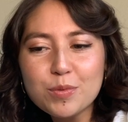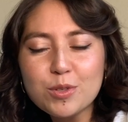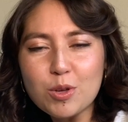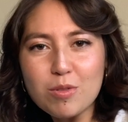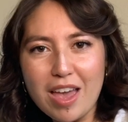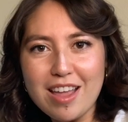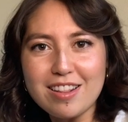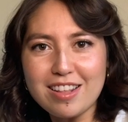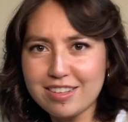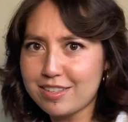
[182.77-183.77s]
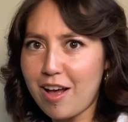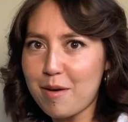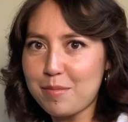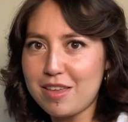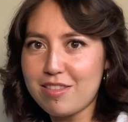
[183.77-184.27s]
So then this
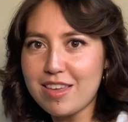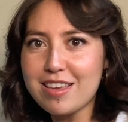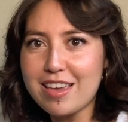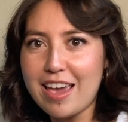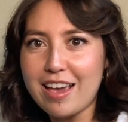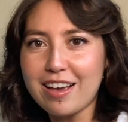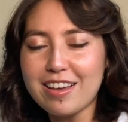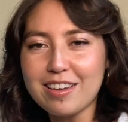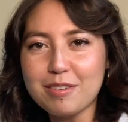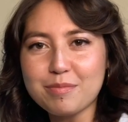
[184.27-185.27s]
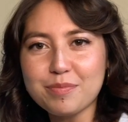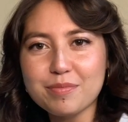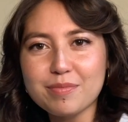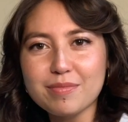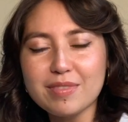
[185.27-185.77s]
got me thinking,
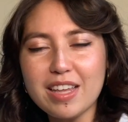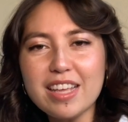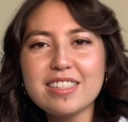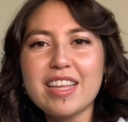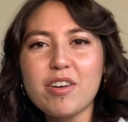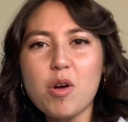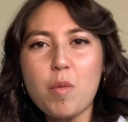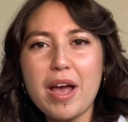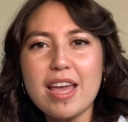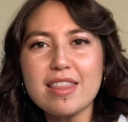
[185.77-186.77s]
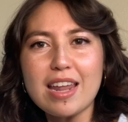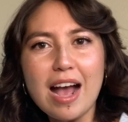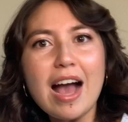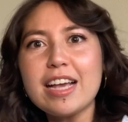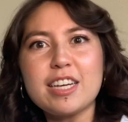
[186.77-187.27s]
is there a way that
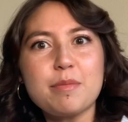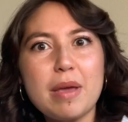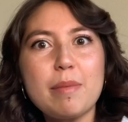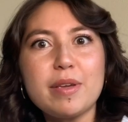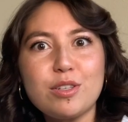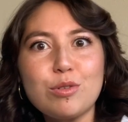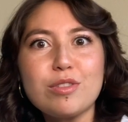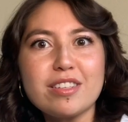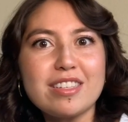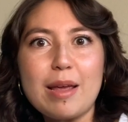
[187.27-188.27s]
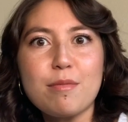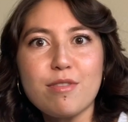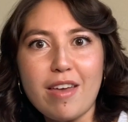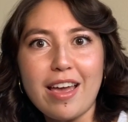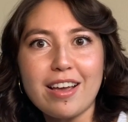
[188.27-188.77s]
I could maybe do the same
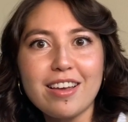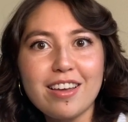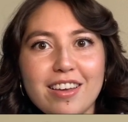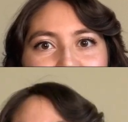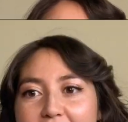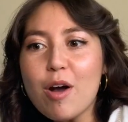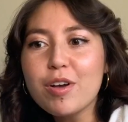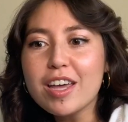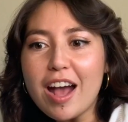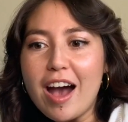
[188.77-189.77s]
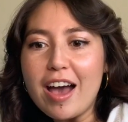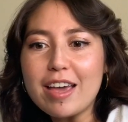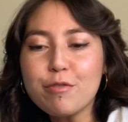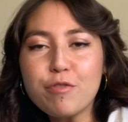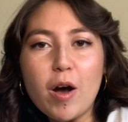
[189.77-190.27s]
thing? How could I
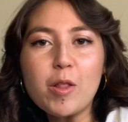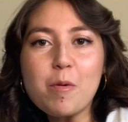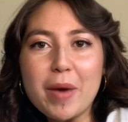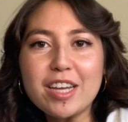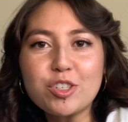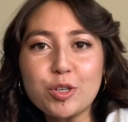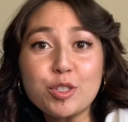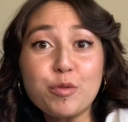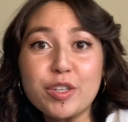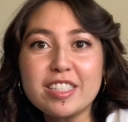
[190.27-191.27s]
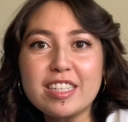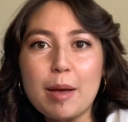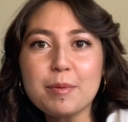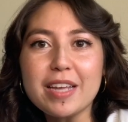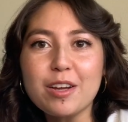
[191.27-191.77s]
follow Mike Schur's
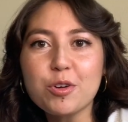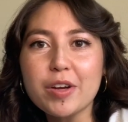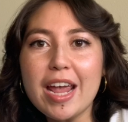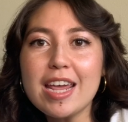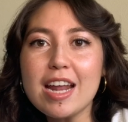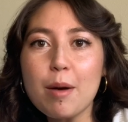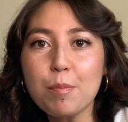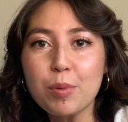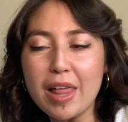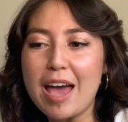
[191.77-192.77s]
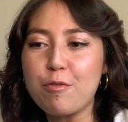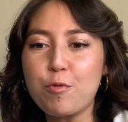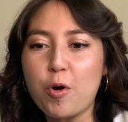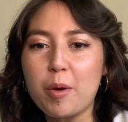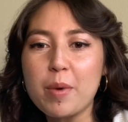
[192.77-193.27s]
footsteps and create a
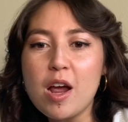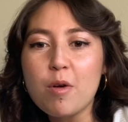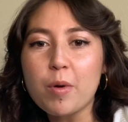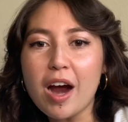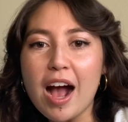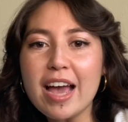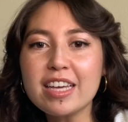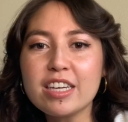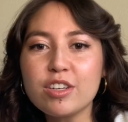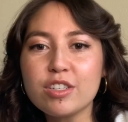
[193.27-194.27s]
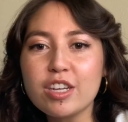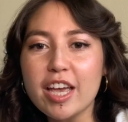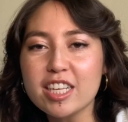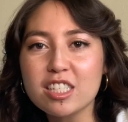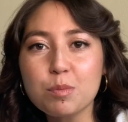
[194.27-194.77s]
platform where I could
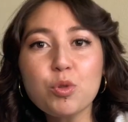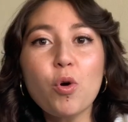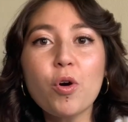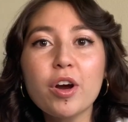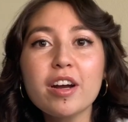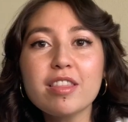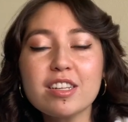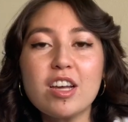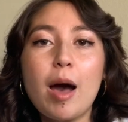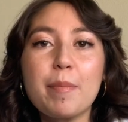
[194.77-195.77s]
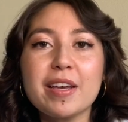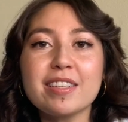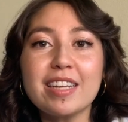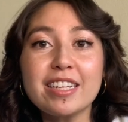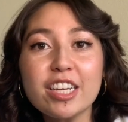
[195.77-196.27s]
explore the topics
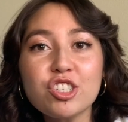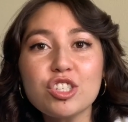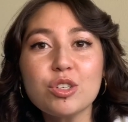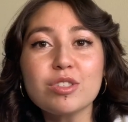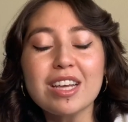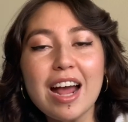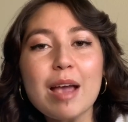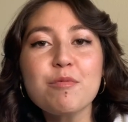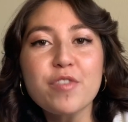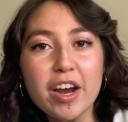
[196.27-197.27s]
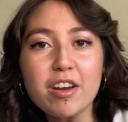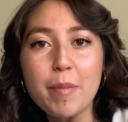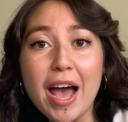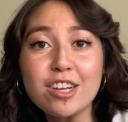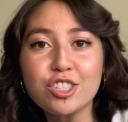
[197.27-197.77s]
and issues that I'm very
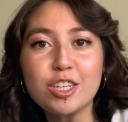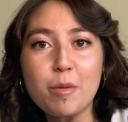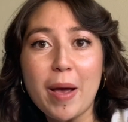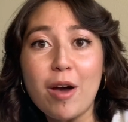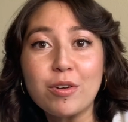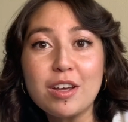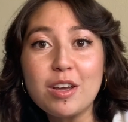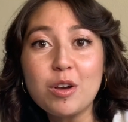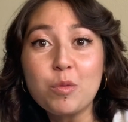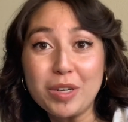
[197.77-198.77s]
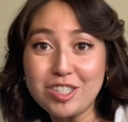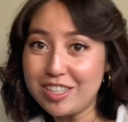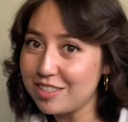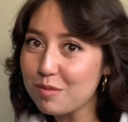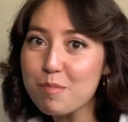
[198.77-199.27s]
passionate about, which
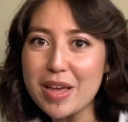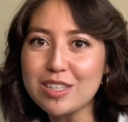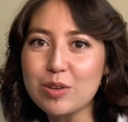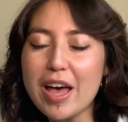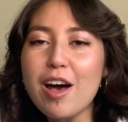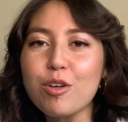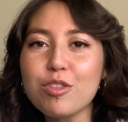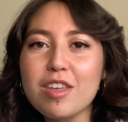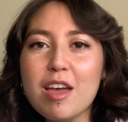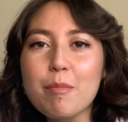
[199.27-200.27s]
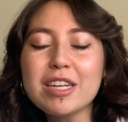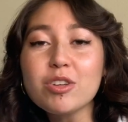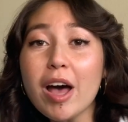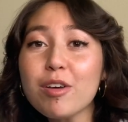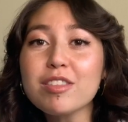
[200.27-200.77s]
is mental health? Mental
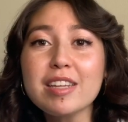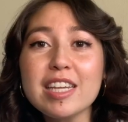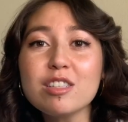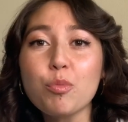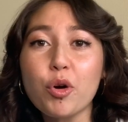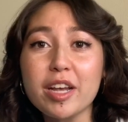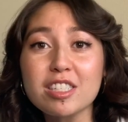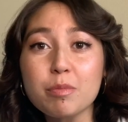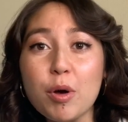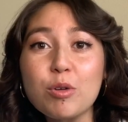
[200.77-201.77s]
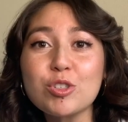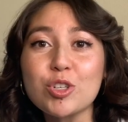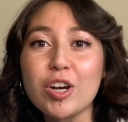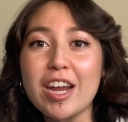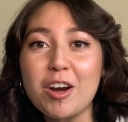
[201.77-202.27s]
health needs more
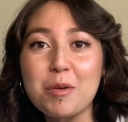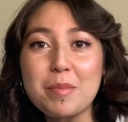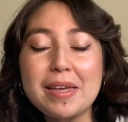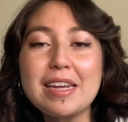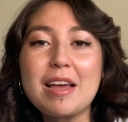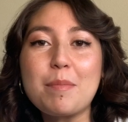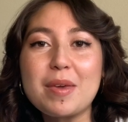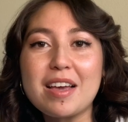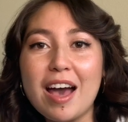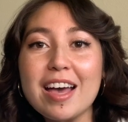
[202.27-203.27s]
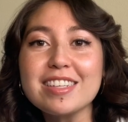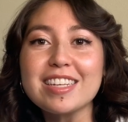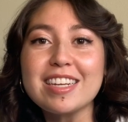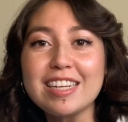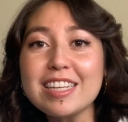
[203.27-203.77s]
exposure in our media because
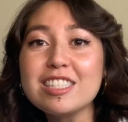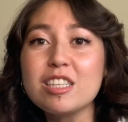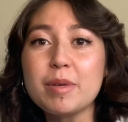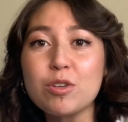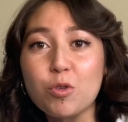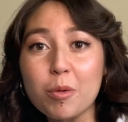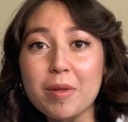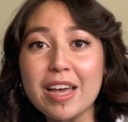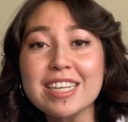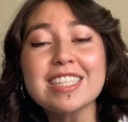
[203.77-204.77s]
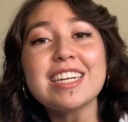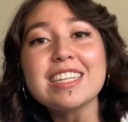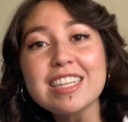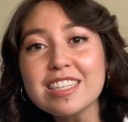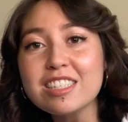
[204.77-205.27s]
it needs to be normalized and it
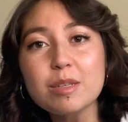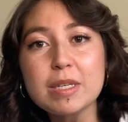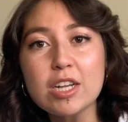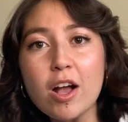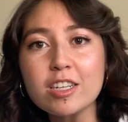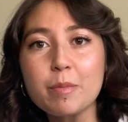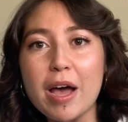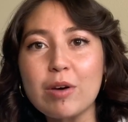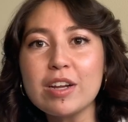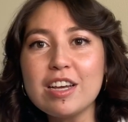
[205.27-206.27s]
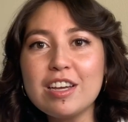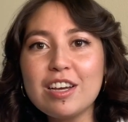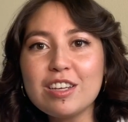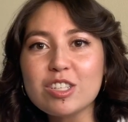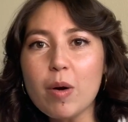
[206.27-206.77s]
needs to be talked about.
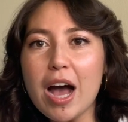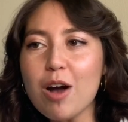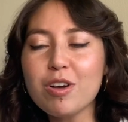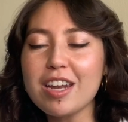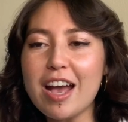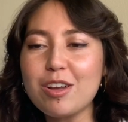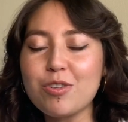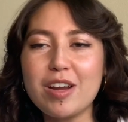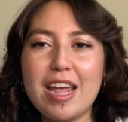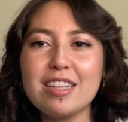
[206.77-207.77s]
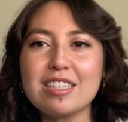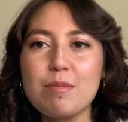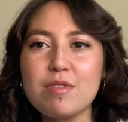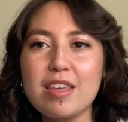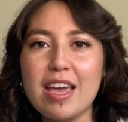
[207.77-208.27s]
So how could I create
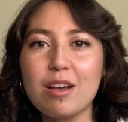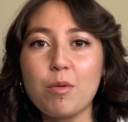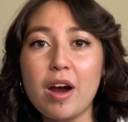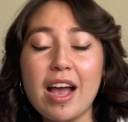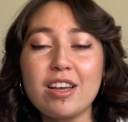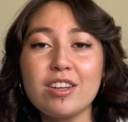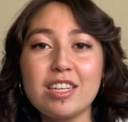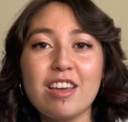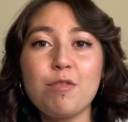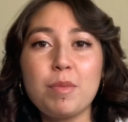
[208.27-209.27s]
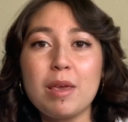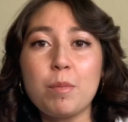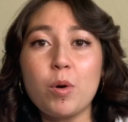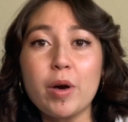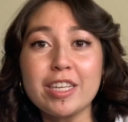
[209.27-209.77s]
something where I could give
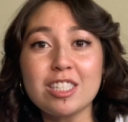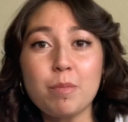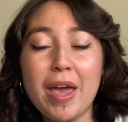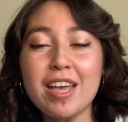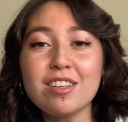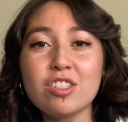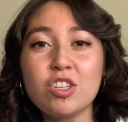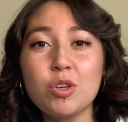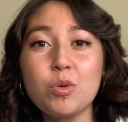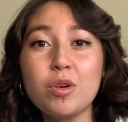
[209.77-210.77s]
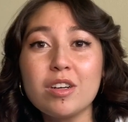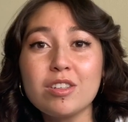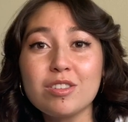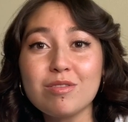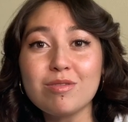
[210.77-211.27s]
people a space to
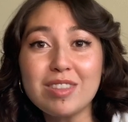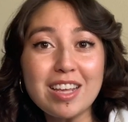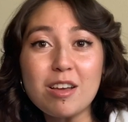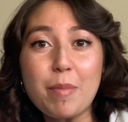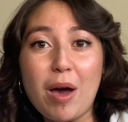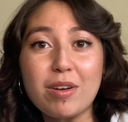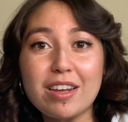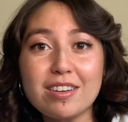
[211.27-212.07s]
think about it?